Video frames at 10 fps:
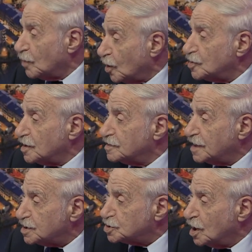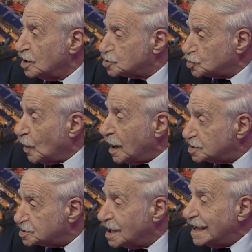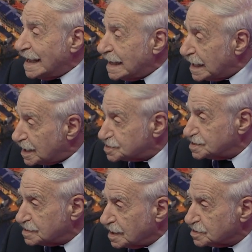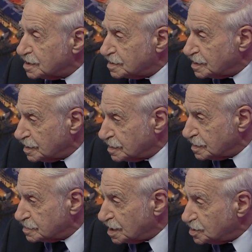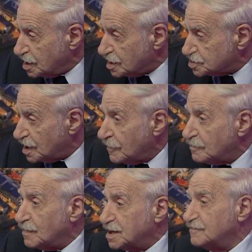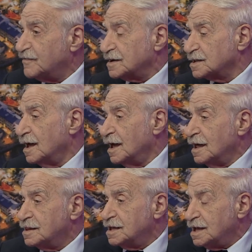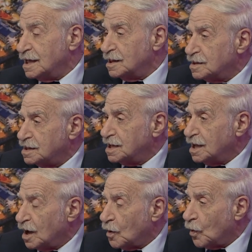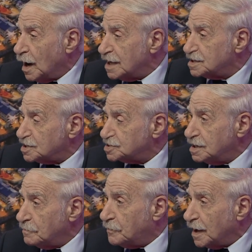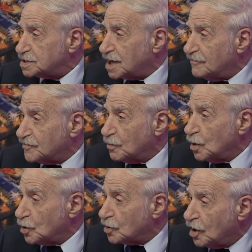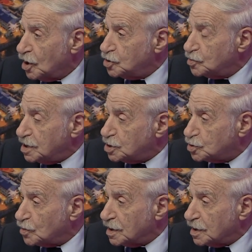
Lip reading: more than that twice in less than 10 years. But in fact, the where does the impact come from? Well, look, you need to